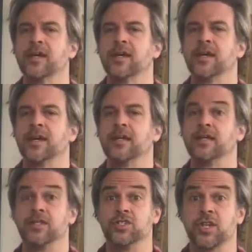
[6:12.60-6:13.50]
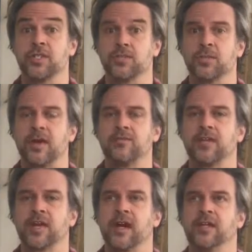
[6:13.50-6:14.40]
and he's just arrived at
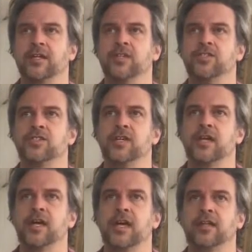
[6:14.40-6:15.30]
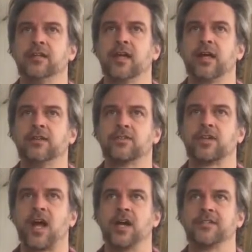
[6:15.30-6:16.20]
college. And there's a
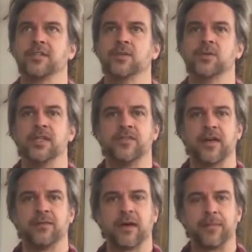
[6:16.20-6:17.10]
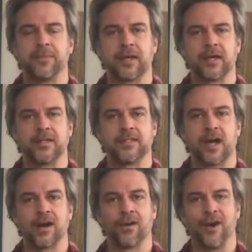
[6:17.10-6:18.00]
continuity then, right? Because
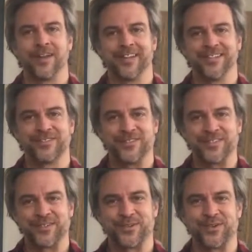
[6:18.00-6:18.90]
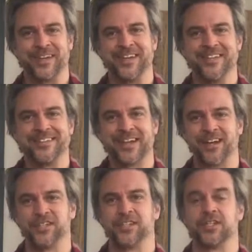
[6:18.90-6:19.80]
our audience for this story is
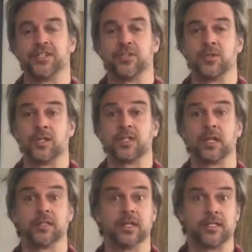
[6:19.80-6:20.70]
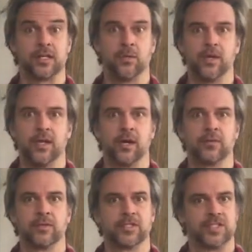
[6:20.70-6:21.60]
college age students. Alyssa, we know
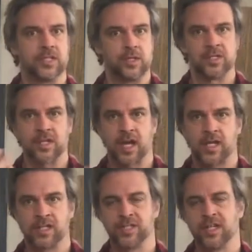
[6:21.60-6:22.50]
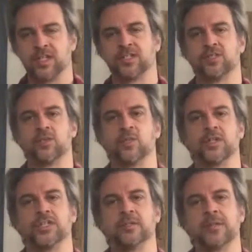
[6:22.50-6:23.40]
that she is a college age student when
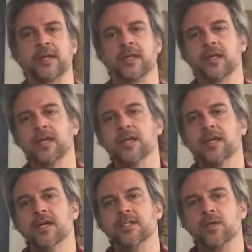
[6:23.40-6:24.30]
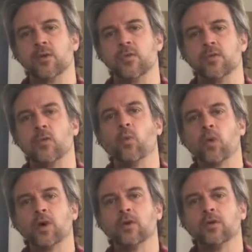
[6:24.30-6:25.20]
she made it. So the
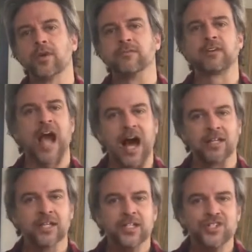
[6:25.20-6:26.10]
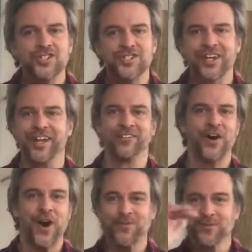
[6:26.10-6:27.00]
world of college kind of
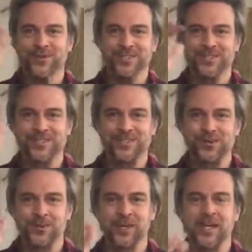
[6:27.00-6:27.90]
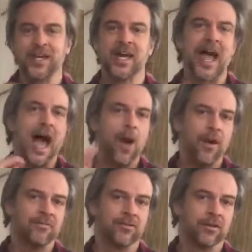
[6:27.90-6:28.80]
hovers in the story.
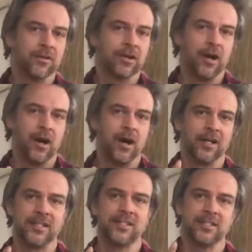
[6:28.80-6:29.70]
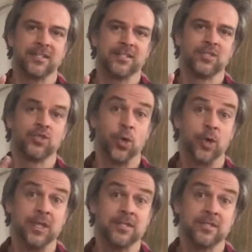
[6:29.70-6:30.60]
However, Alyssa's
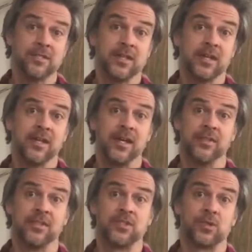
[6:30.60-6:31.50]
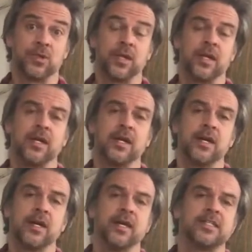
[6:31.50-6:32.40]
choice in this story
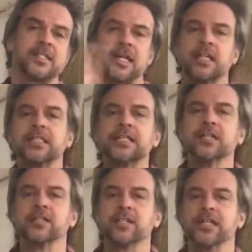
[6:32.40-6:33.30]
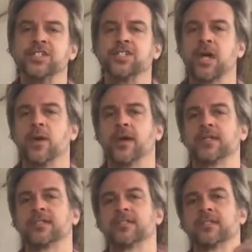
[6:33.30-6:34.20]
is to clearly show
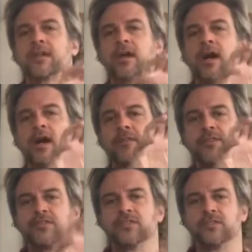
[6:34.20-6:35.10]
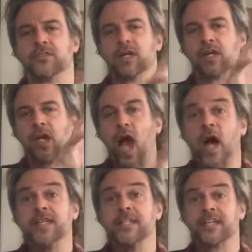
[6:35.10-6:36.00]
us the
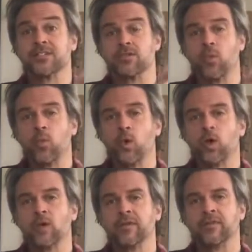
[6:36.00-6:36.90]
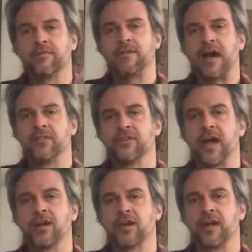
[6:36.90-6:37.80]
context or the world of a
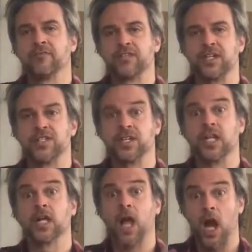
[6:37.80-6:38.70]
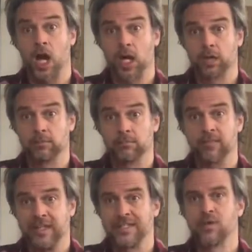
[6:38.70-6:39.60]
father-daughter conversation in a car.
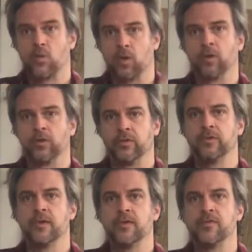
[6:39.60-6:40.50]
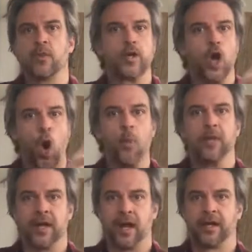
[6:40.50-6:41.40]
That's the world that we open
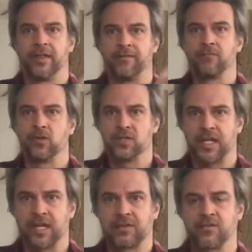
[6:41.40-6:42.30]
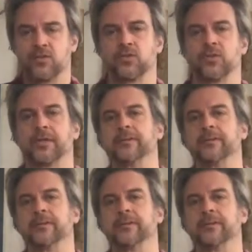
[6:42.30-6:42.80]
on in the first act of the story.